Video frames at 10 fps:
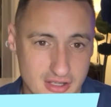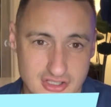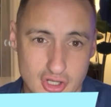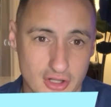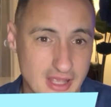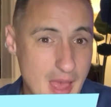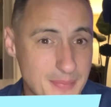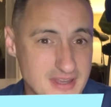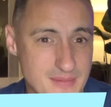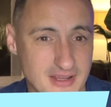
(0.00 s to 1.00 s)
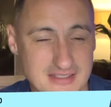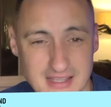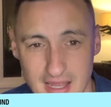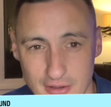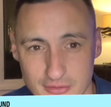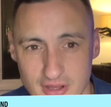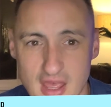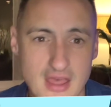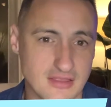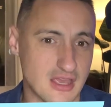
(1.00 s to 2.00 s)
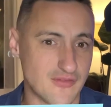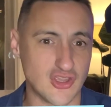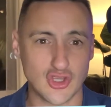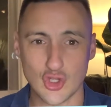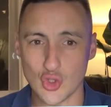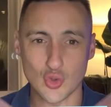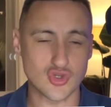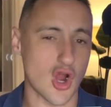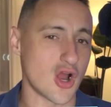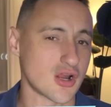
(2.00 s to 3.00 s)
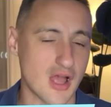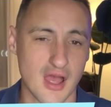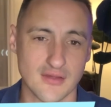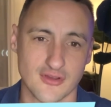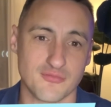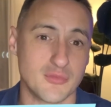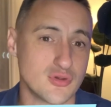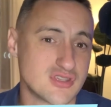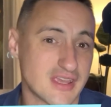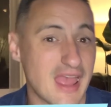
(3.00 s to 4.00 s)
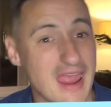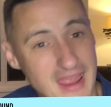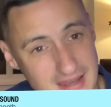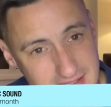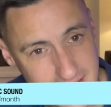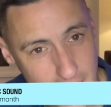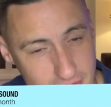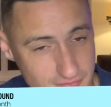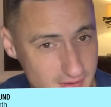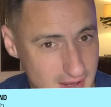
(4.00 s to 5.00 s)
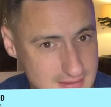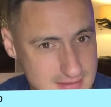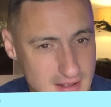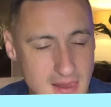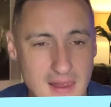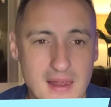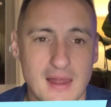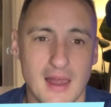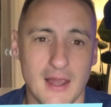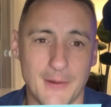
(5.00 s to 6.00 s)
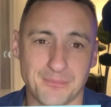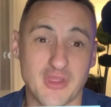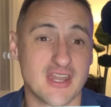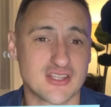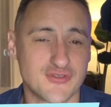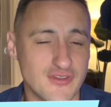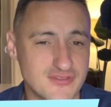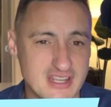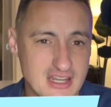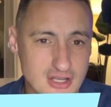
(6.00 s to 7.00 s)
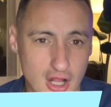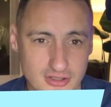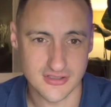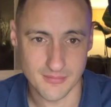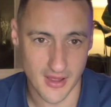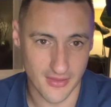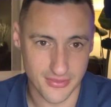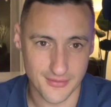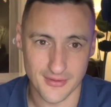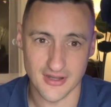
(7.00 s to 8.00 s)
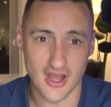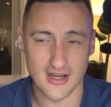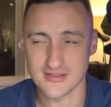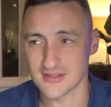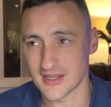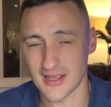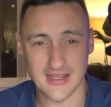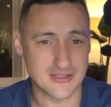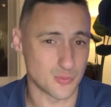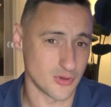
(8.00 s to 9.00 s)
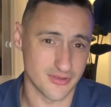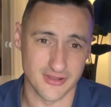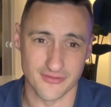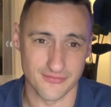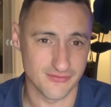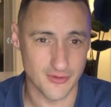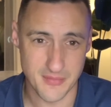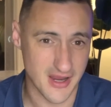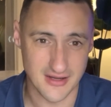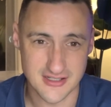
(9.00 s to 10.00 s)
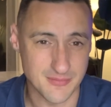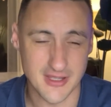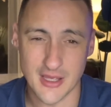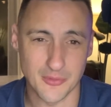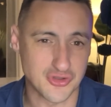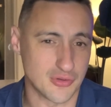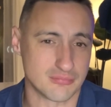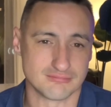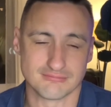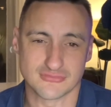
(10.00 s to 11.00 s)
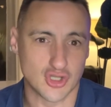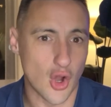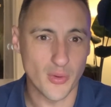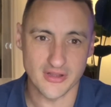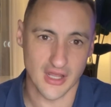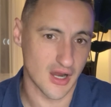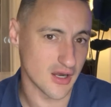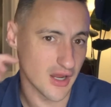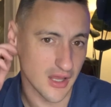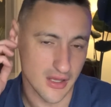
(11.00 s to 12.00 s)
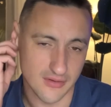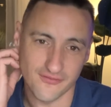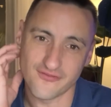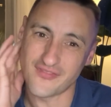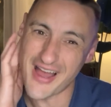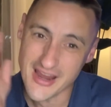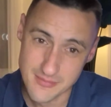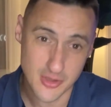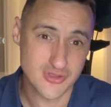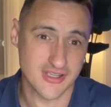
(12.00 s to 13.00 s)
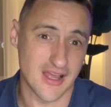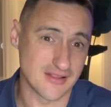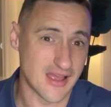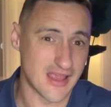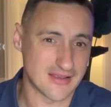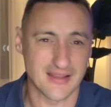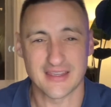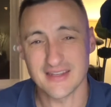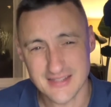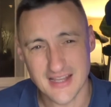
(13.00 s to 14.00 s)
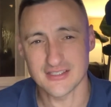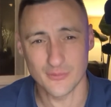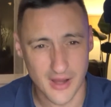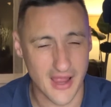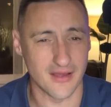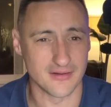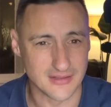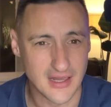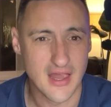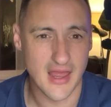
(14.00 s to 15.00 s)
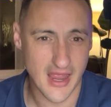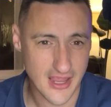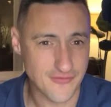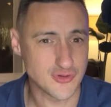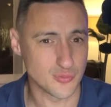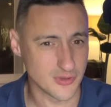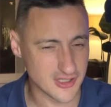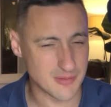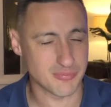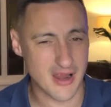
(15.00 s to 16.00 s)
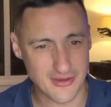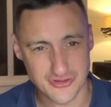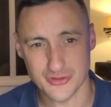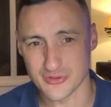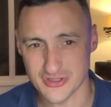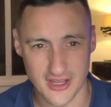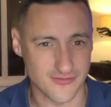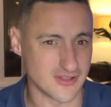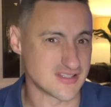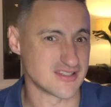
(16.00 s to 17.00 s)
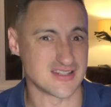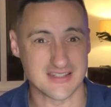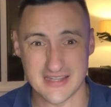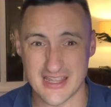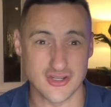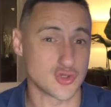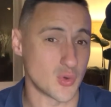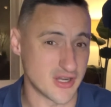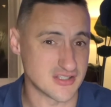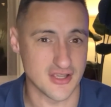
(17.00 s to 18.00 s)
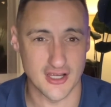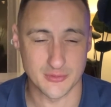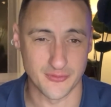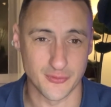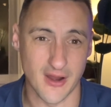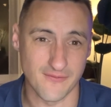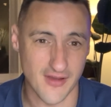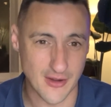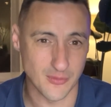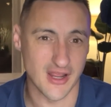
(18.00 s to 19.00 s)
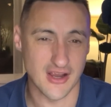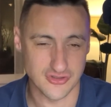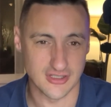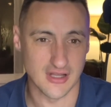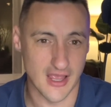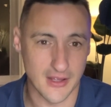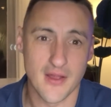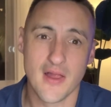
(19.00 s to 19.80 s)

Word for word: It's called Epidemic Sound. They have a huge archive of music and sound effects. Um, and it's fifteen dollars a month. And honestly, it's worth it for me to be able to go in there and find music I like. Like, it takes a while. I have to really browse through stuff, listen to ten to twenty songs before I find one I actually like.